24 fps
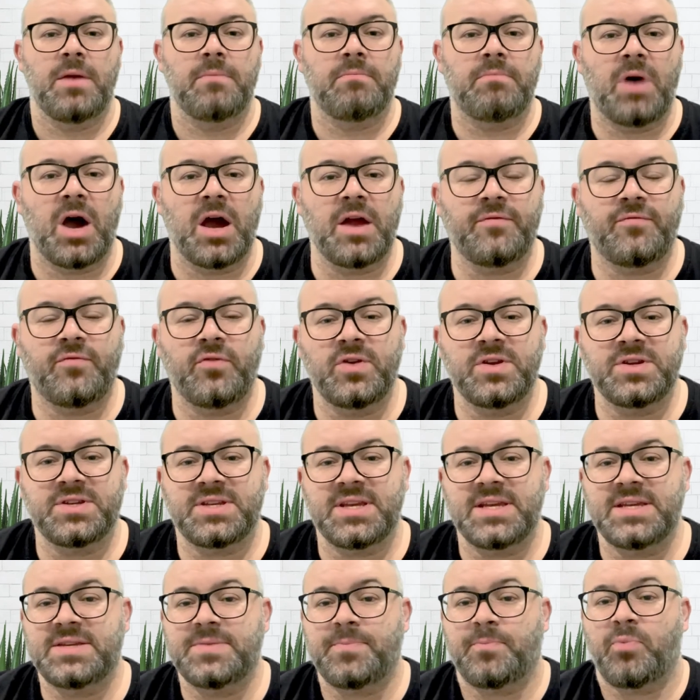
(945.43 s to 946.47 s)

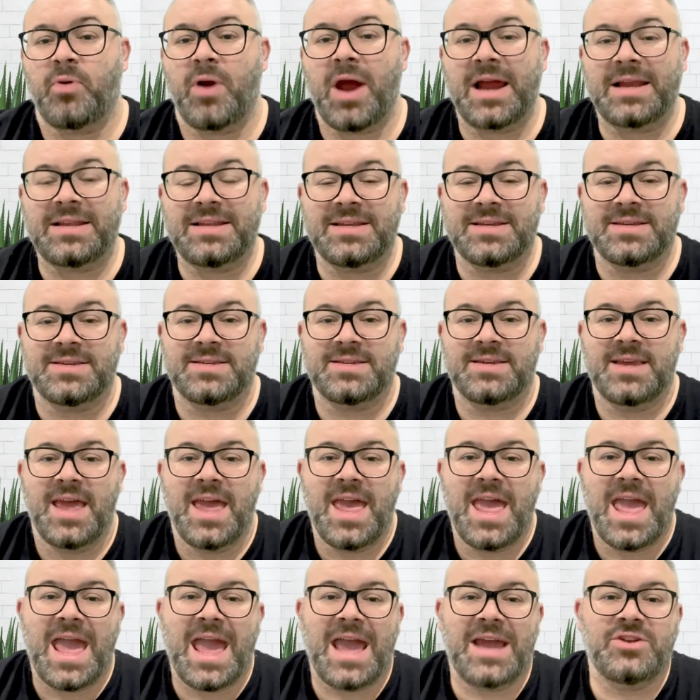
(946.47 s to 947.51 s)
Mindfulness is a practice
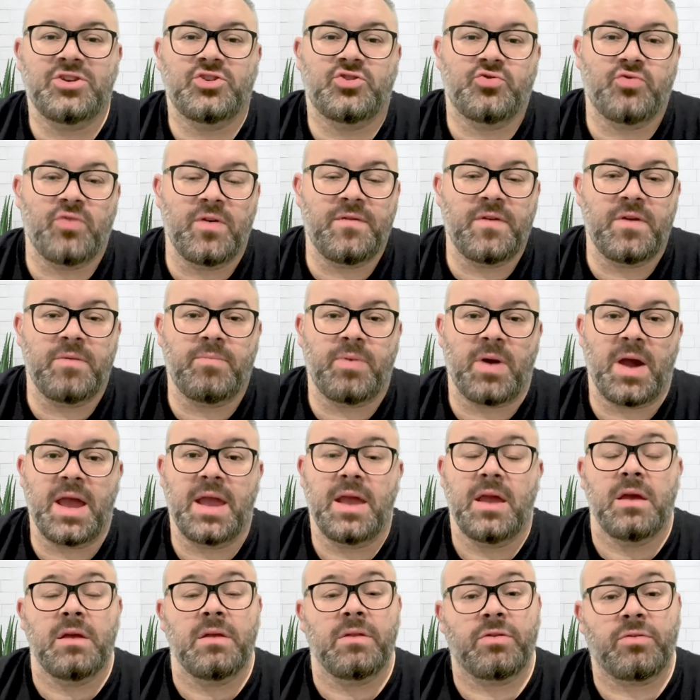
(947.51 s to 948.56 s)
and driven by
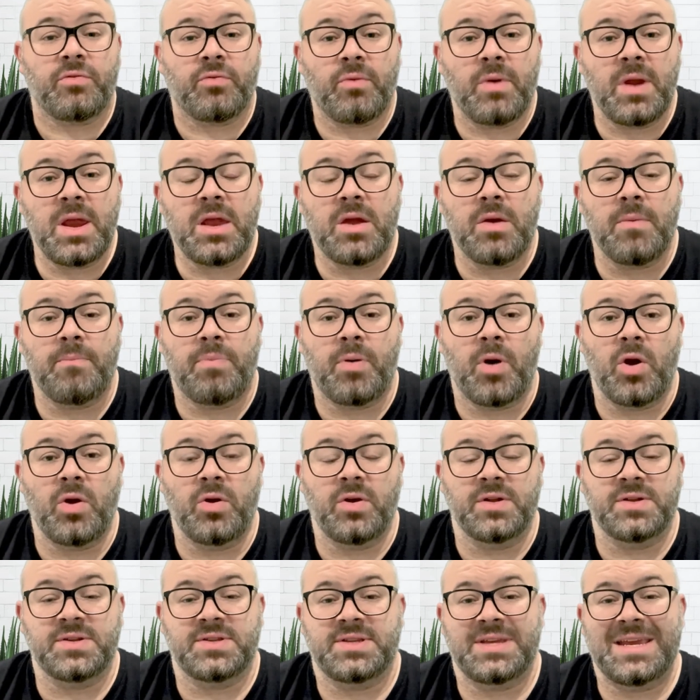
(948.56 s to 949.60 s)
three
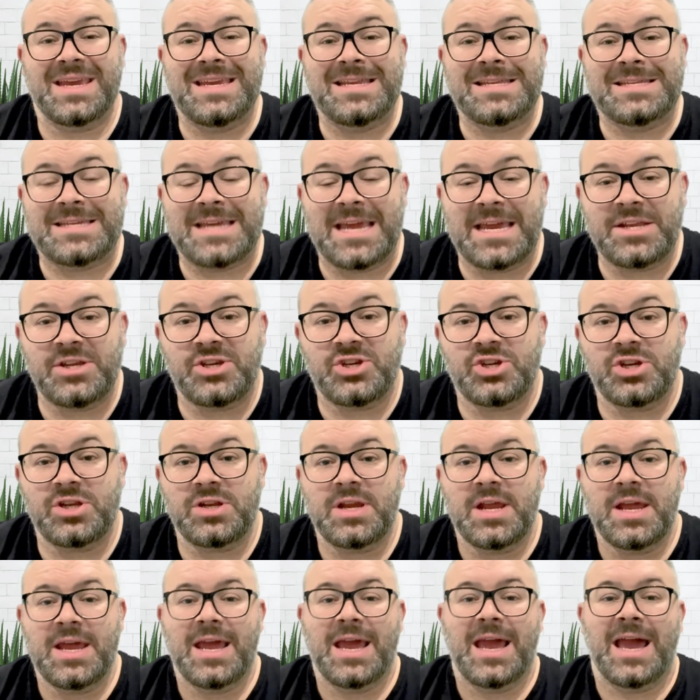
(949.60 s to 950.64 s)
components
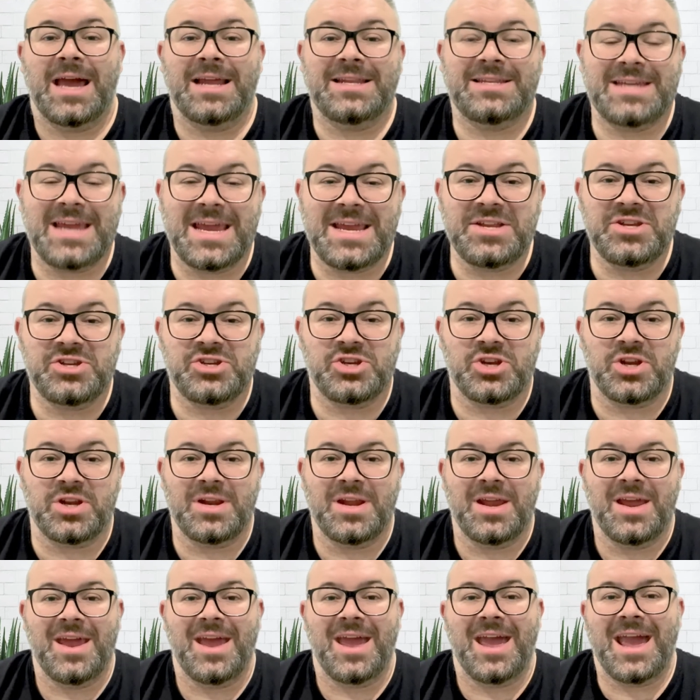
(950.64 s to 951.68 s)
intention,
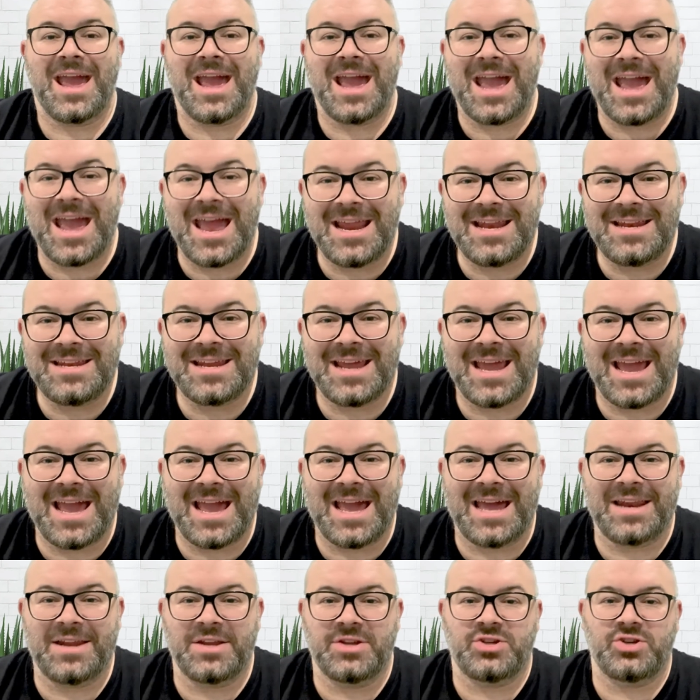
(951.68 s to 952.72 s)
attention, and
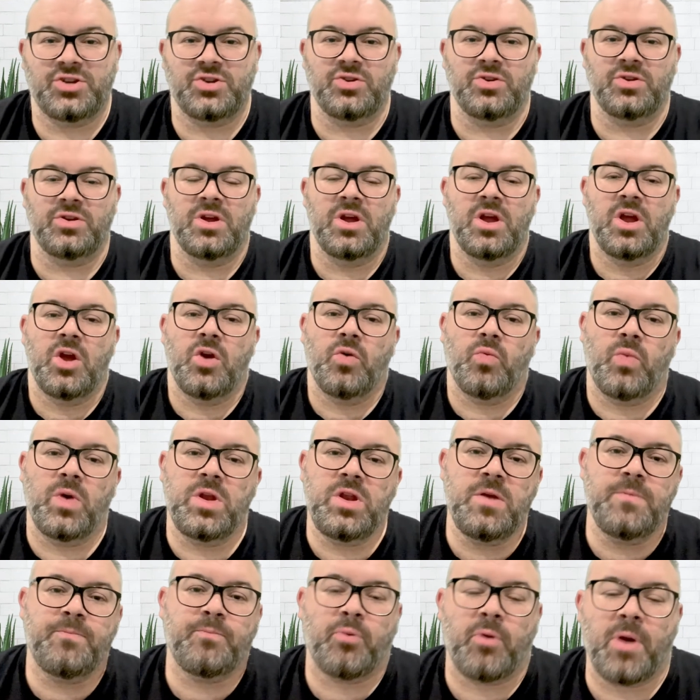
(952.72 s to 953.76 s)
attitude. When
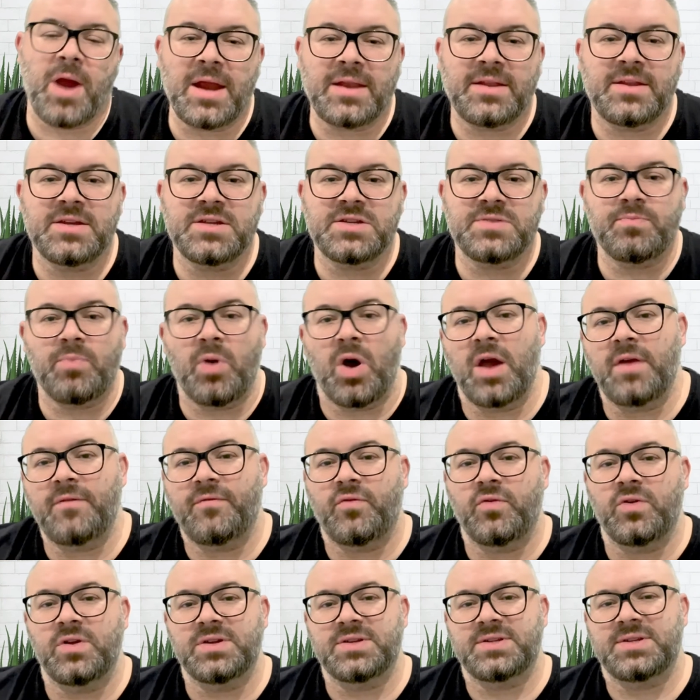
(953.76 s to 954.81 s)
you practice
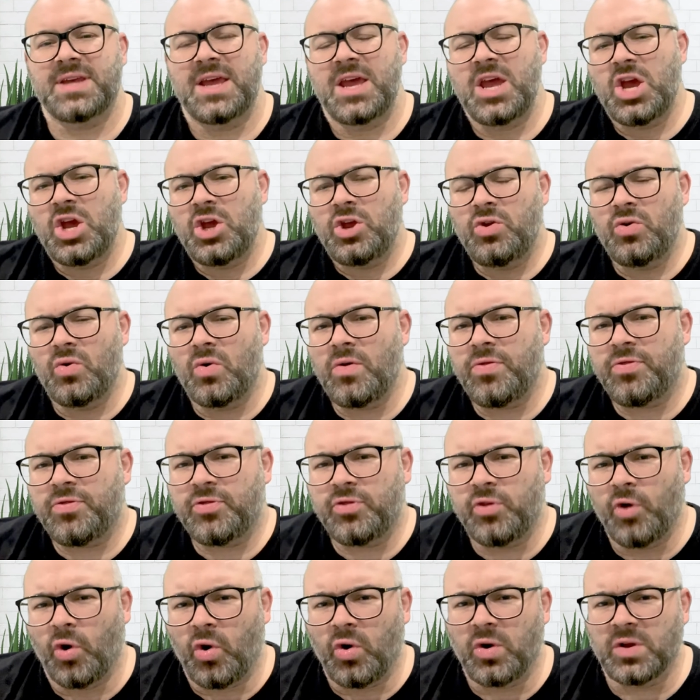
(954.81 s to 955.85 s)
mindfulness, your
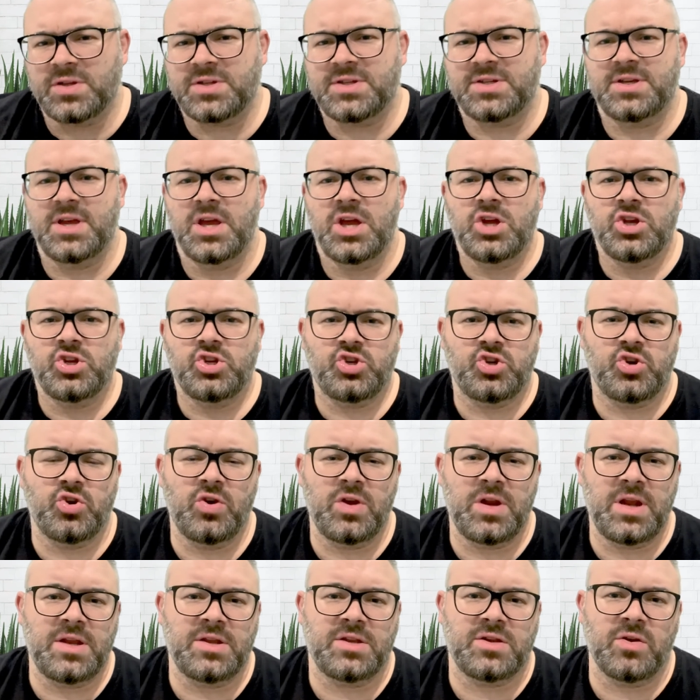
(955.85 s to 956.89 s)
thoughts
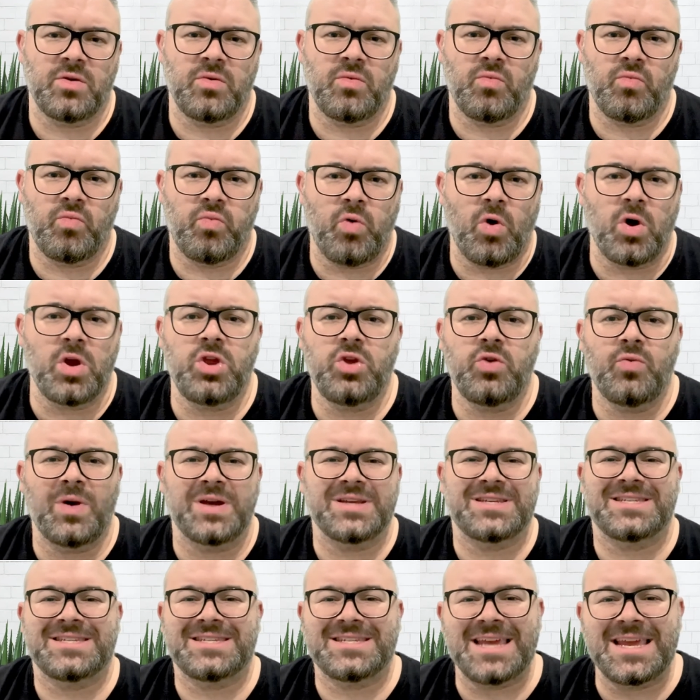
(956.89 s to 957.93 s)
tune into what you are
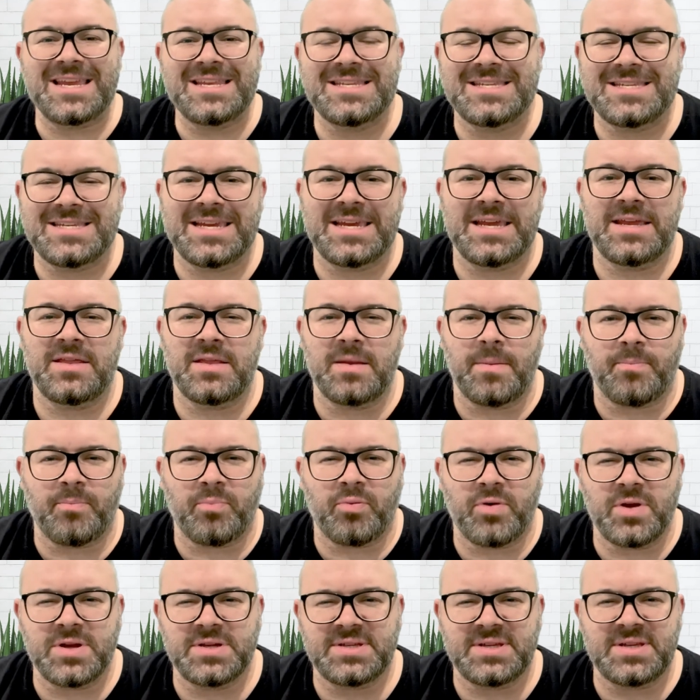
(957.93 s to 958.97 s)
sensing in the
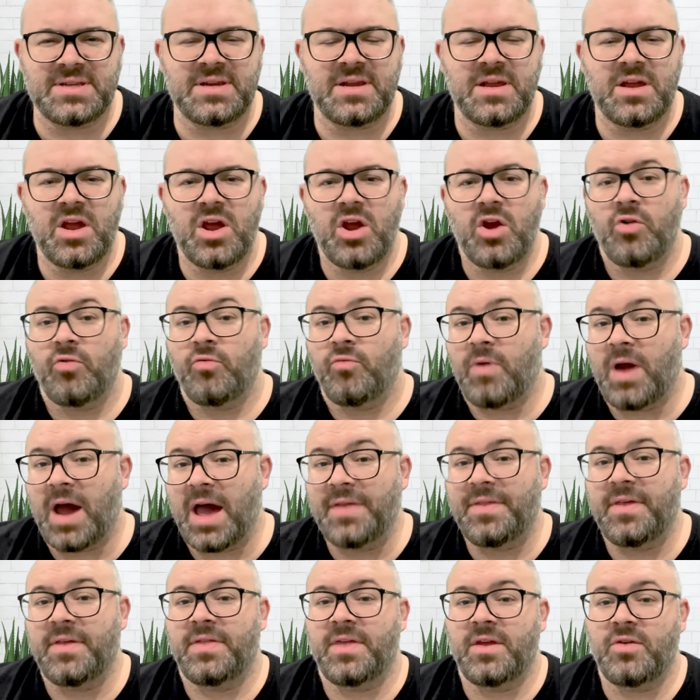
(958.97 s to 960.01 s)
present
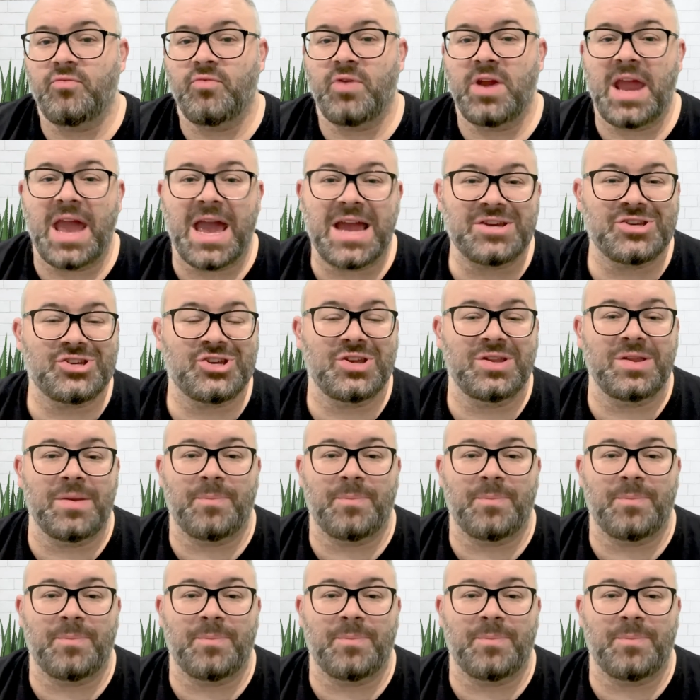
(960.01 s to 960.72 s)
rather than rehashing the